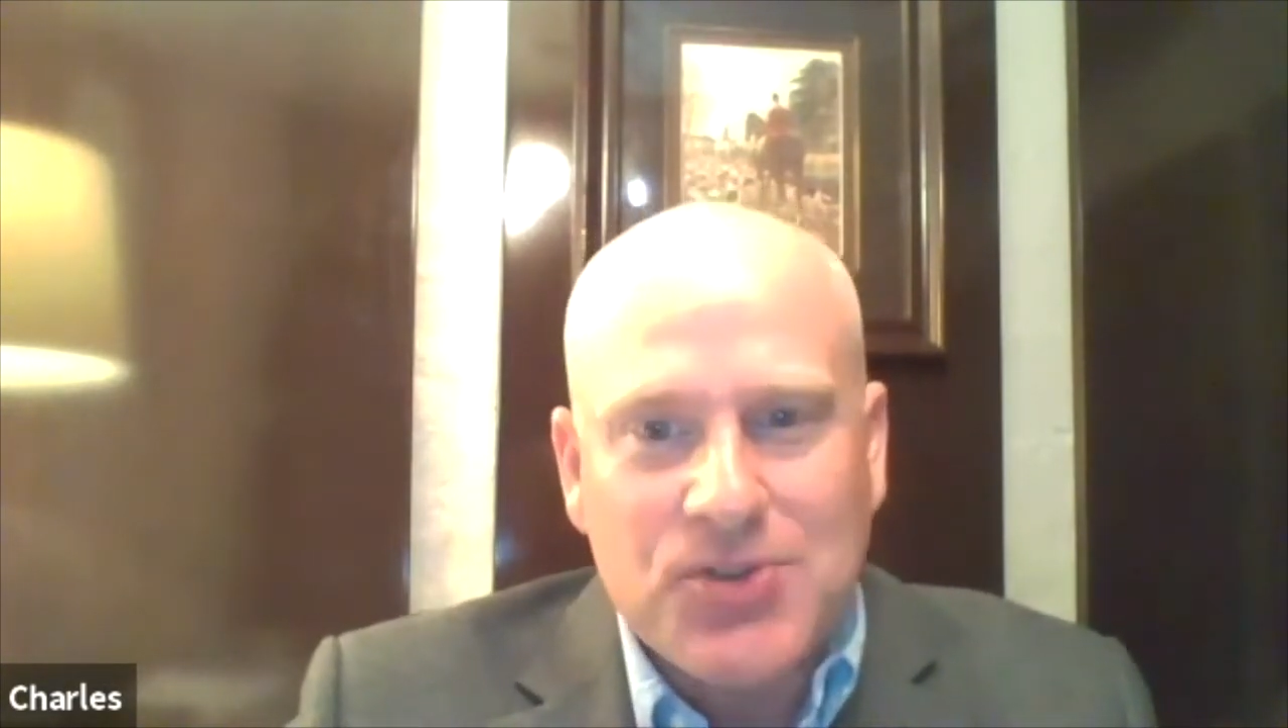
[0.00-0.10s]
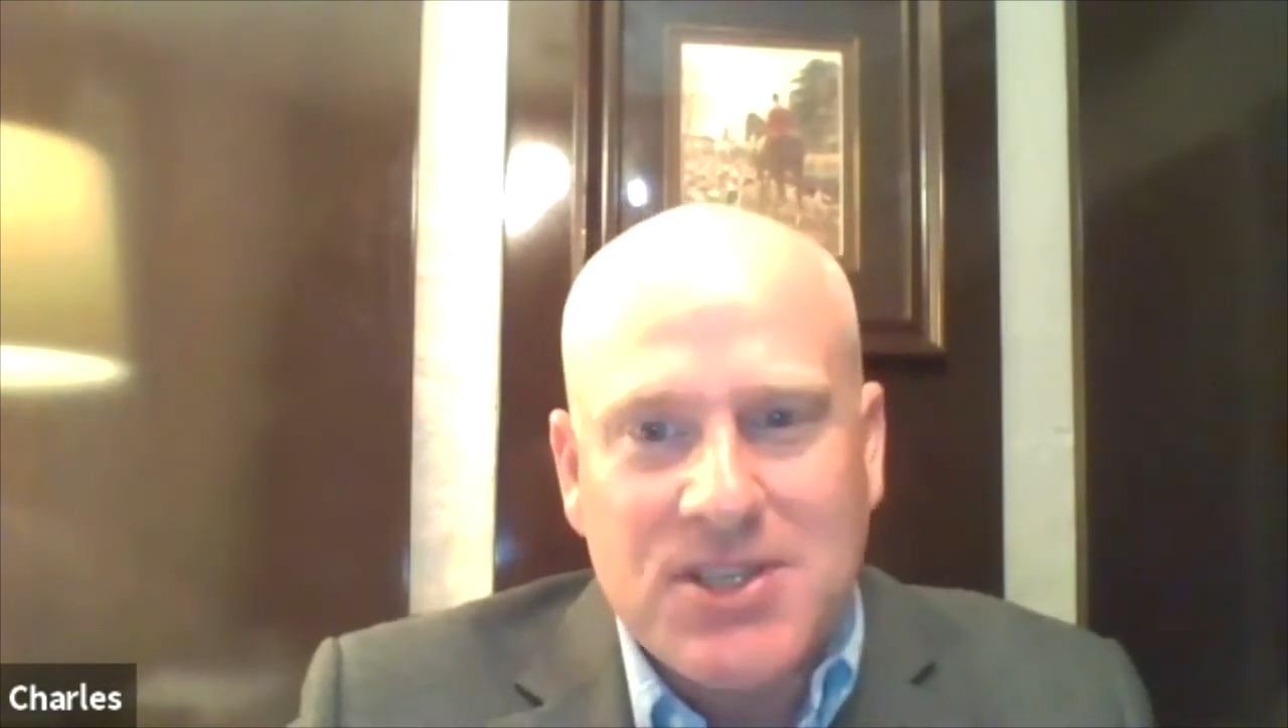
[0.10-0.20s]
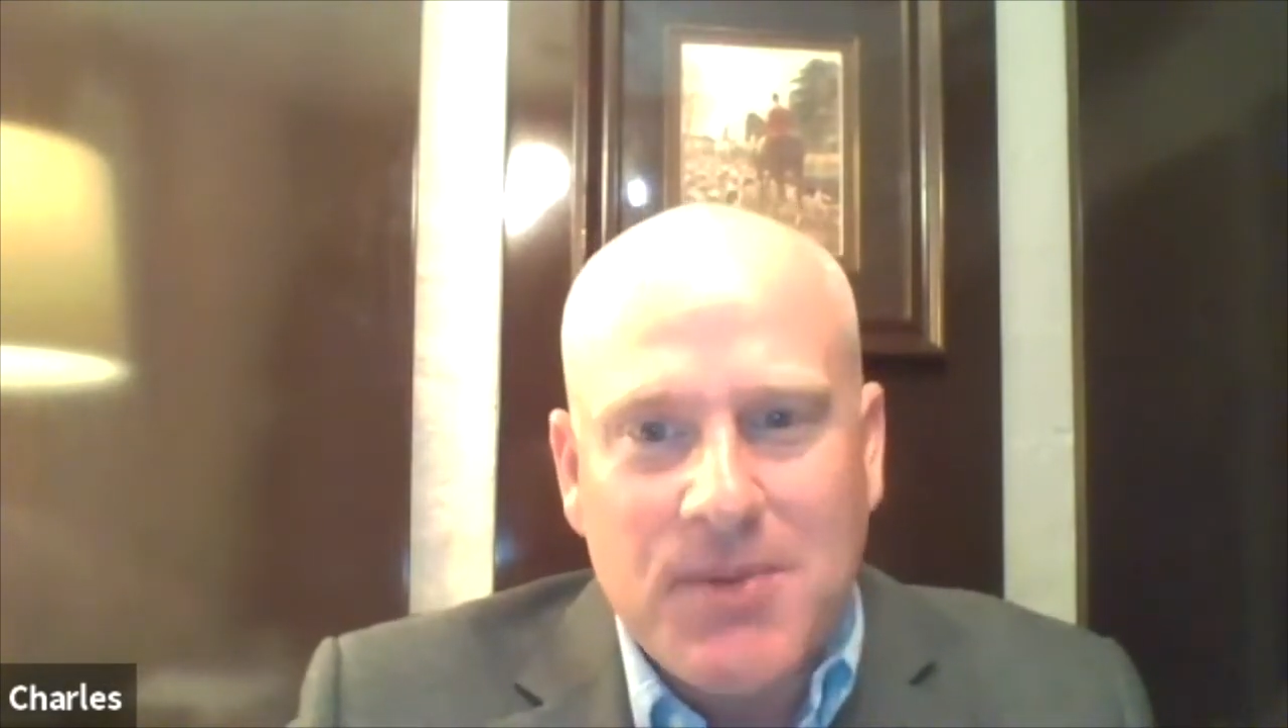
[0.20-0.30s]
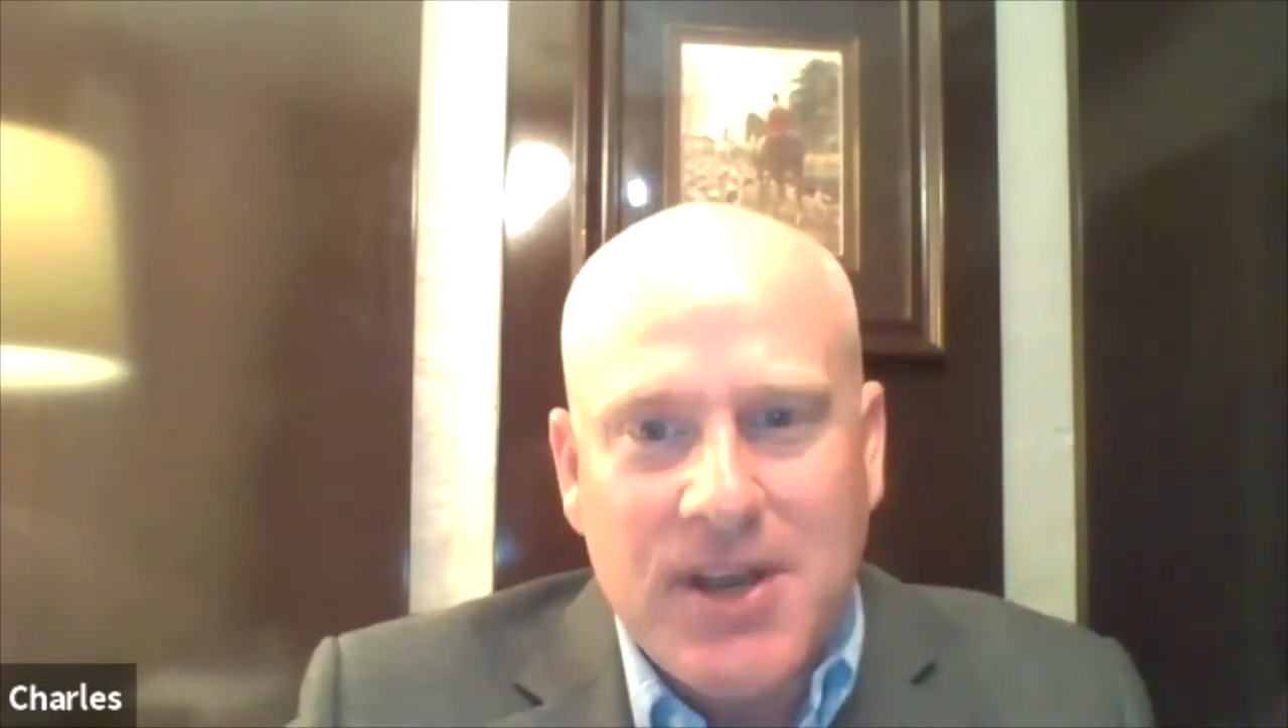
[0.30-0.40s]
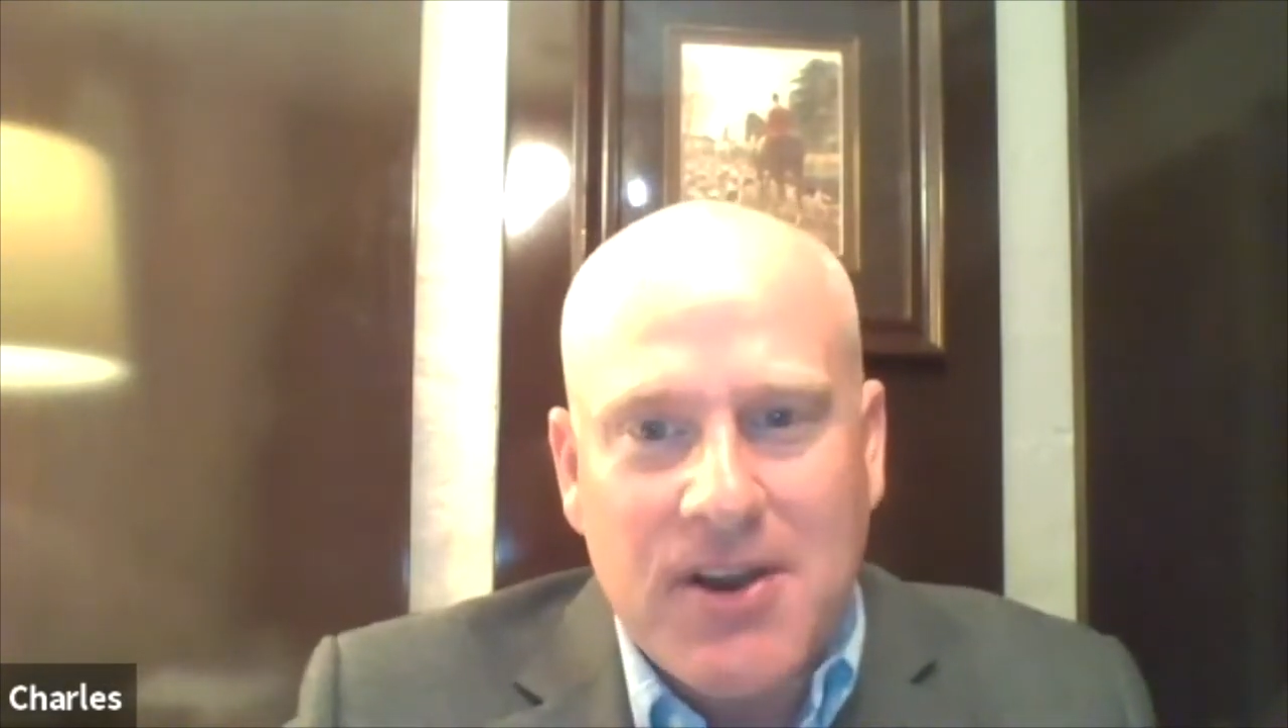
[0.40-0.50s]

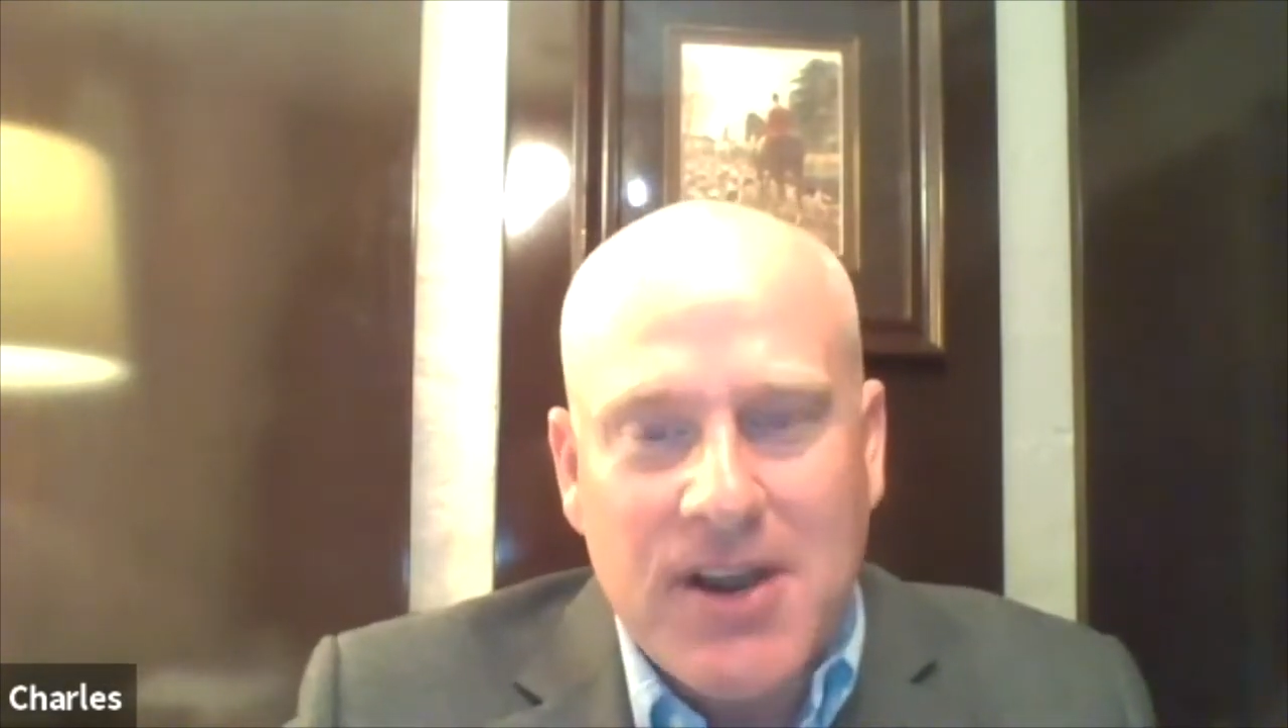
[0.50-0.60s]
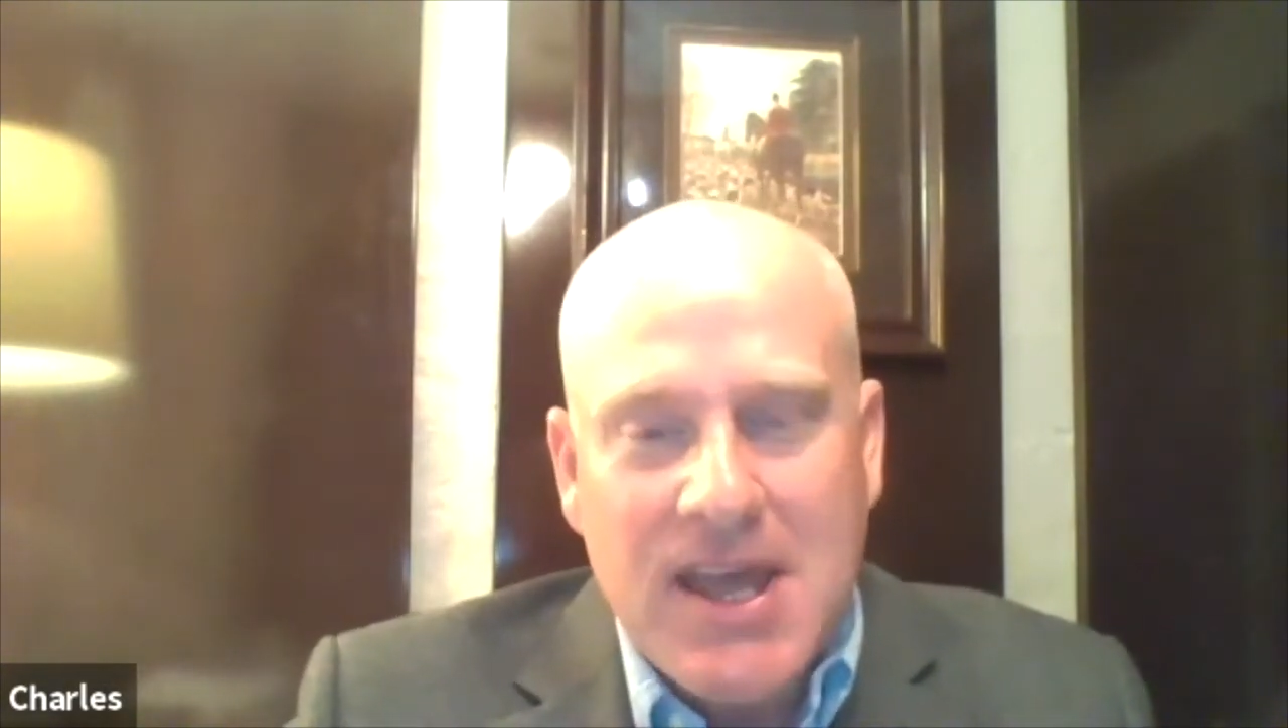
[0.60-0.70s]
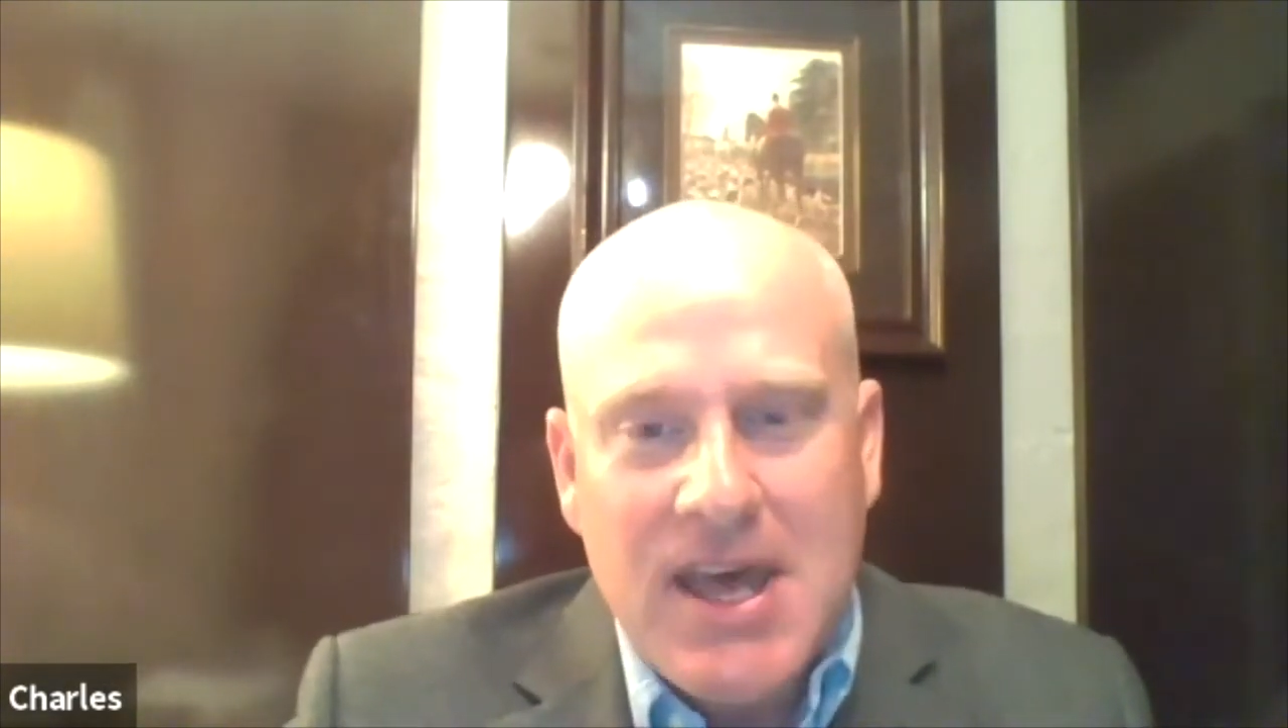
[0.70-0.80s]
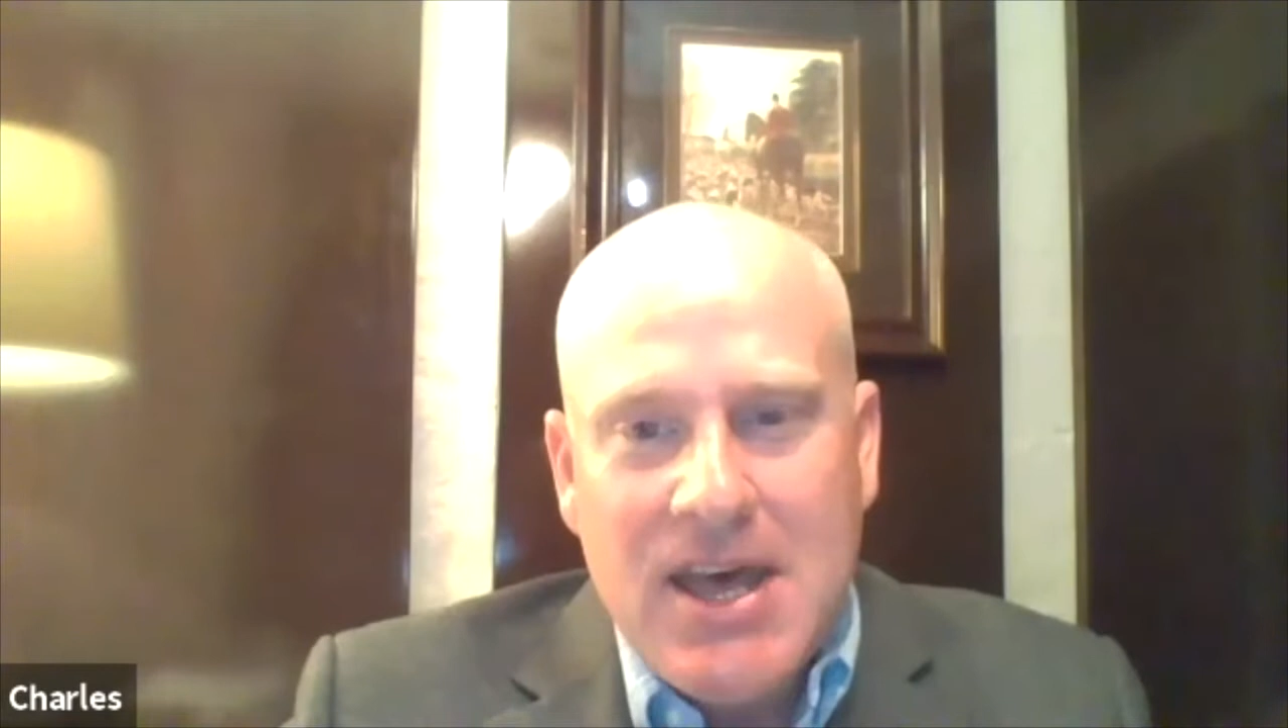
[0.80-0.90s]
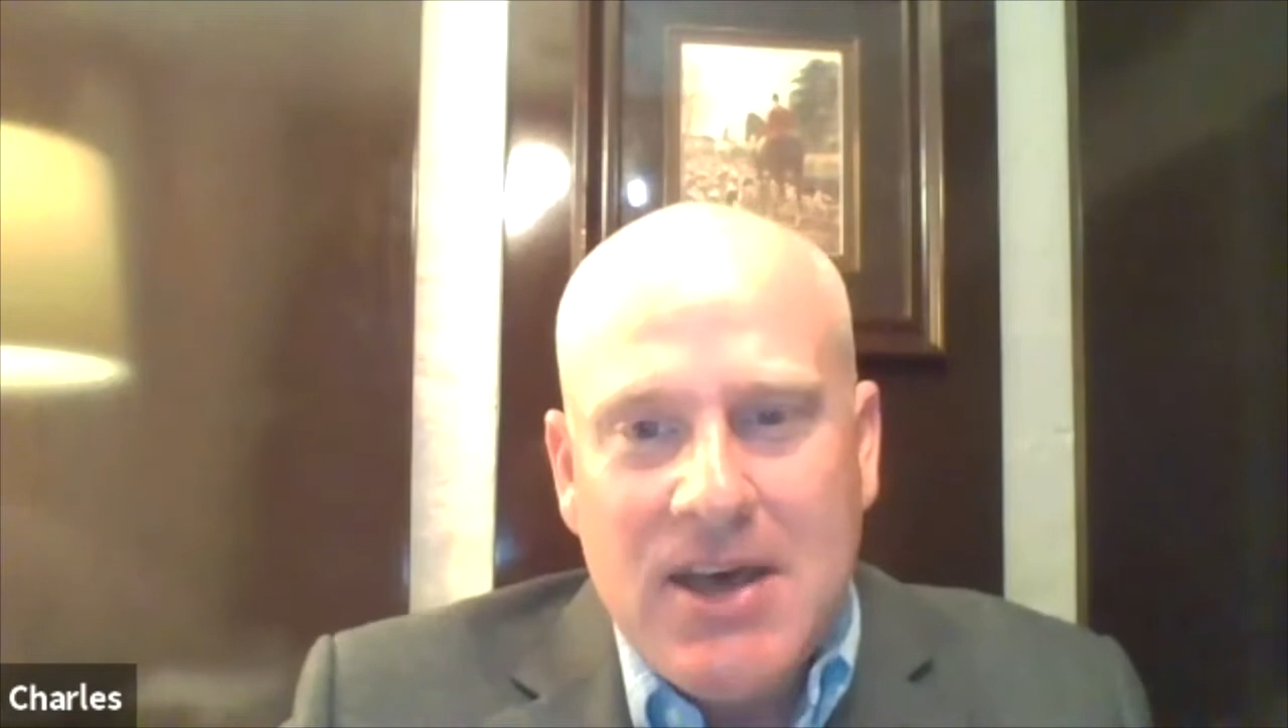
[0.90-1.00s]
Seminary,